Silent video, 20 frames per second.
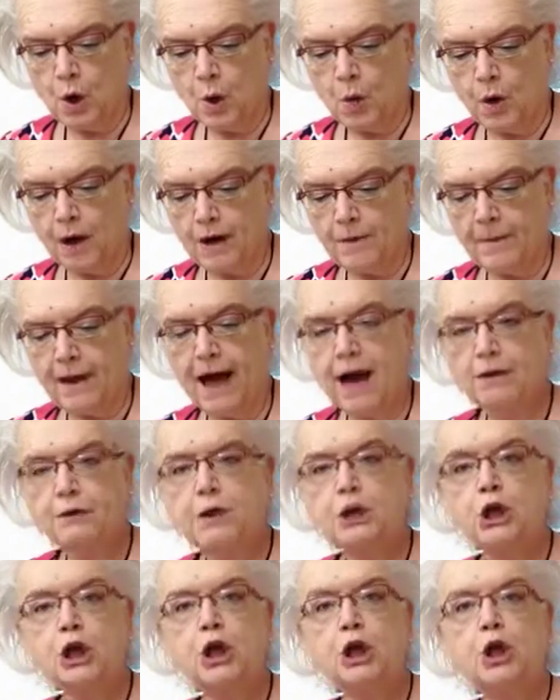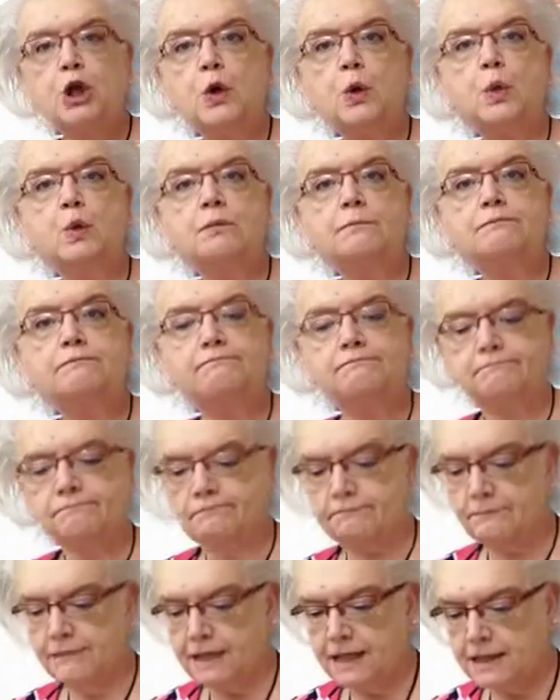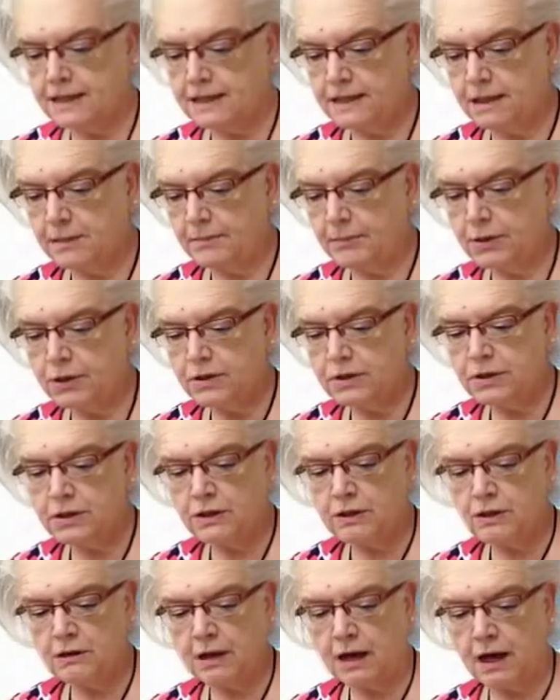What about you? Is it a personal,